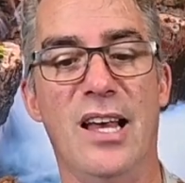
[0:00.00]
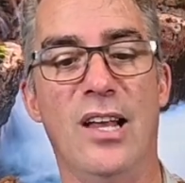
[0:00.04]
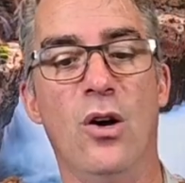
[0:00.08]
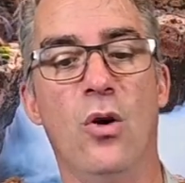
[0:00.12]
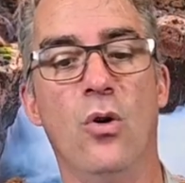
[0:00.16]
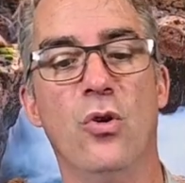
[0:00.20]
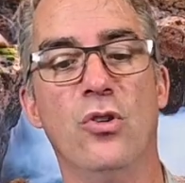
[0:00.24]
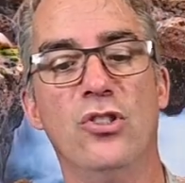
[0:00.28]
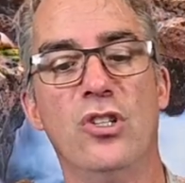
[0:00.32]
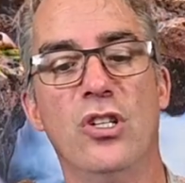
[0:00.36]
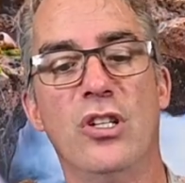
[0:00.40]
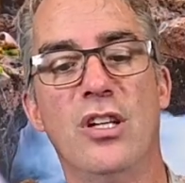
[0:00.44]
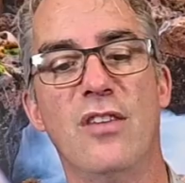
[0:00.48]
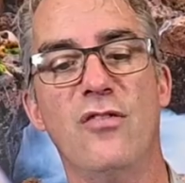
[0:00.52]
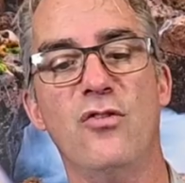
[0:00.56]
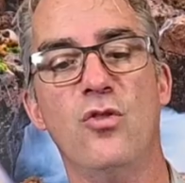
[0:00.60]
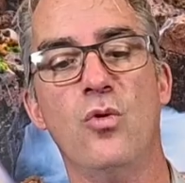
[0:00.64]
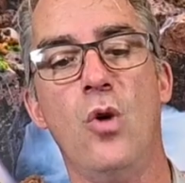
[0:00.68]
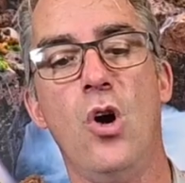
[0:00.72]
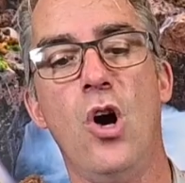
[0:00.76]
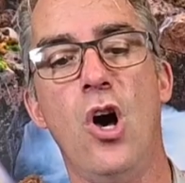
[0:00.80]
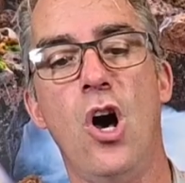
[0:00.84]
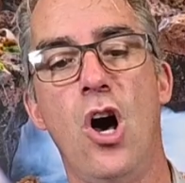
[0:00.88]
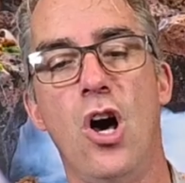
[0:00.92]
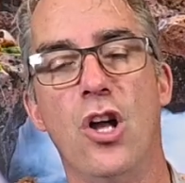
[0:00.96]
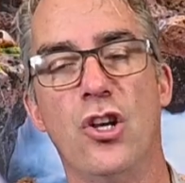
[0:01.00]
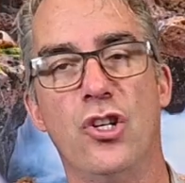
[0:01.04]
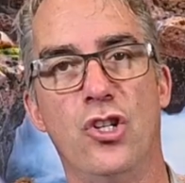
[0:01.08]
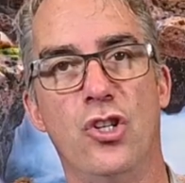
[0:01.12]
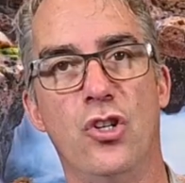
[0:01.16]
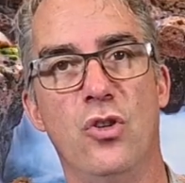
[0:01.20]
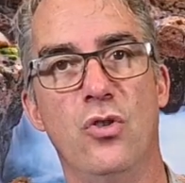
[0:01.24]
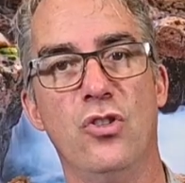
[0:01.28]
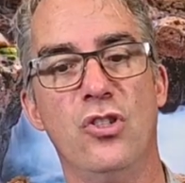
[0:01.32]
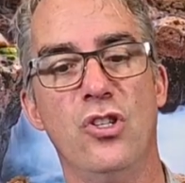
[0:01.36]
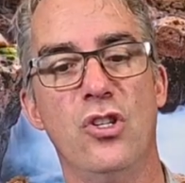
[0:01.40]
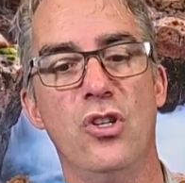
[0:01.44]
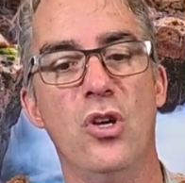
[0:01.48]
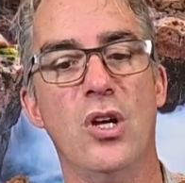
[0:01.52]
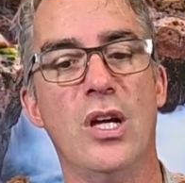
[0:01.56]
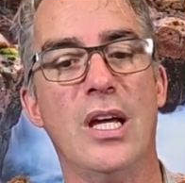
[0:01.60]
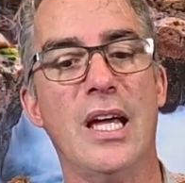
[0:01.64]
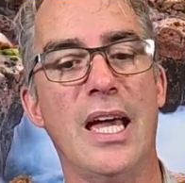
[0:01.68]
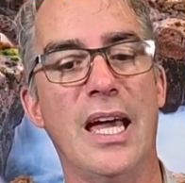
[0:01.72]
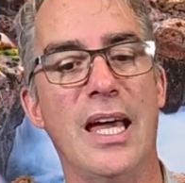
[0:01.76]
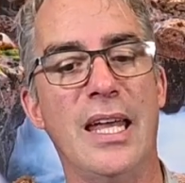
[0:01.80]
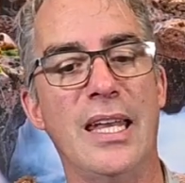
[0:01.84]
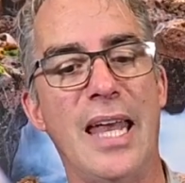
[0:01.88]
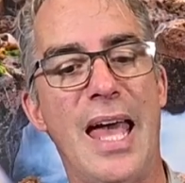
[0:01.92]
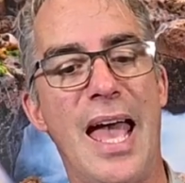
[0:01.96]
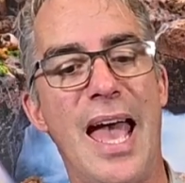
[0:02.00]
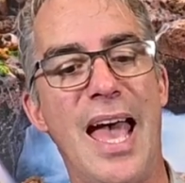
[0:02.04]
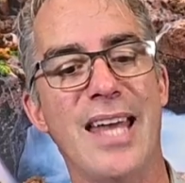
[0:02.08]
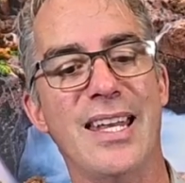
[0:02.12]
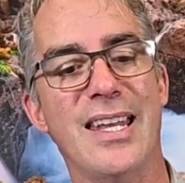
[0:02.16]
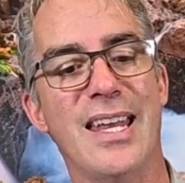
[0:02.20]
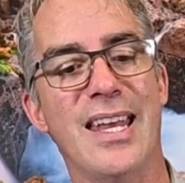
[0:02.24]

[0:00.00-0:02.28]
It also gives you a hot shoe, so you can add